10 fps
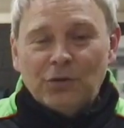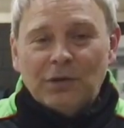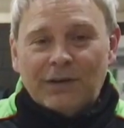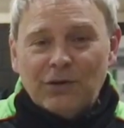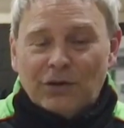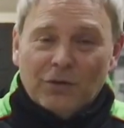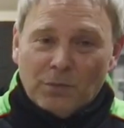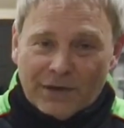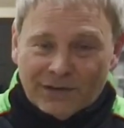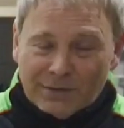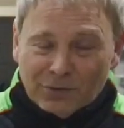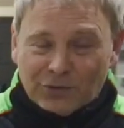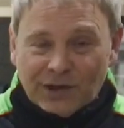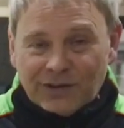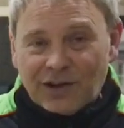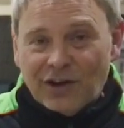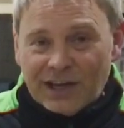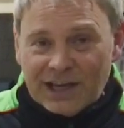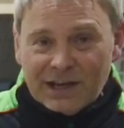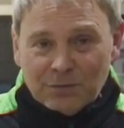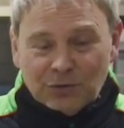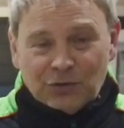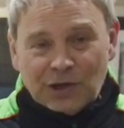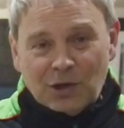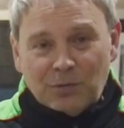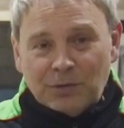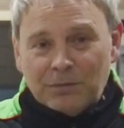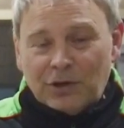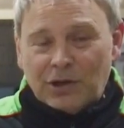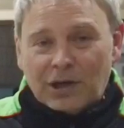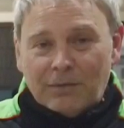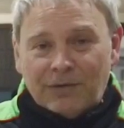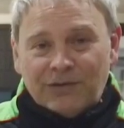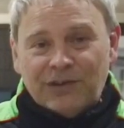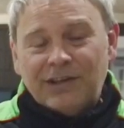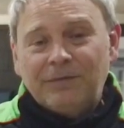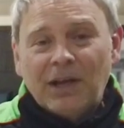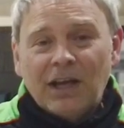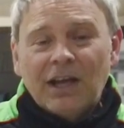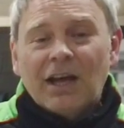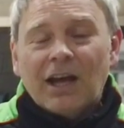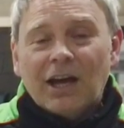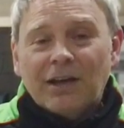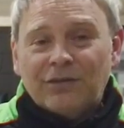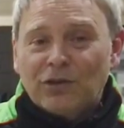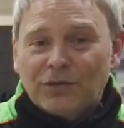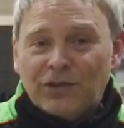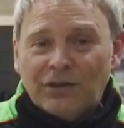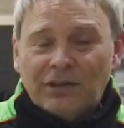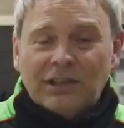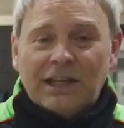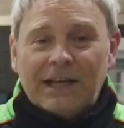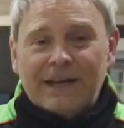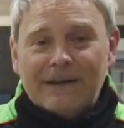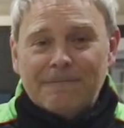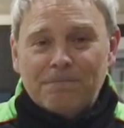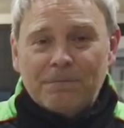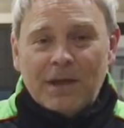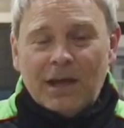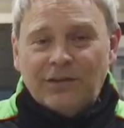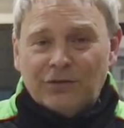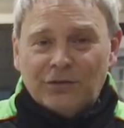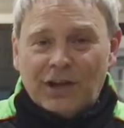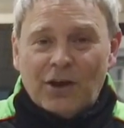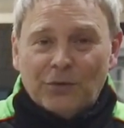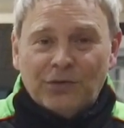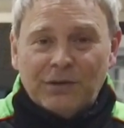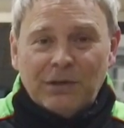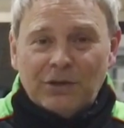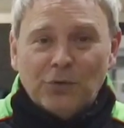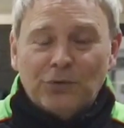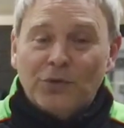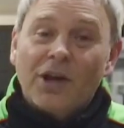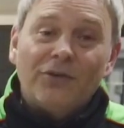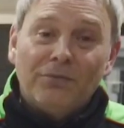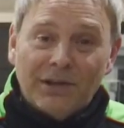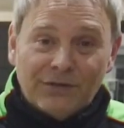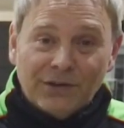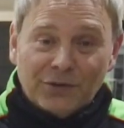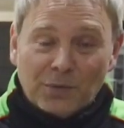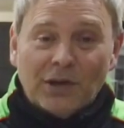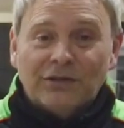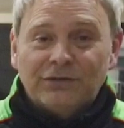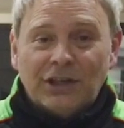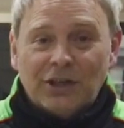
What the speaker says: Do have a look. We have a demonstrator car here, which you're welcome to come up and sit in at Silverstone. Additional to that, obviously, we can also do custom liveries as well.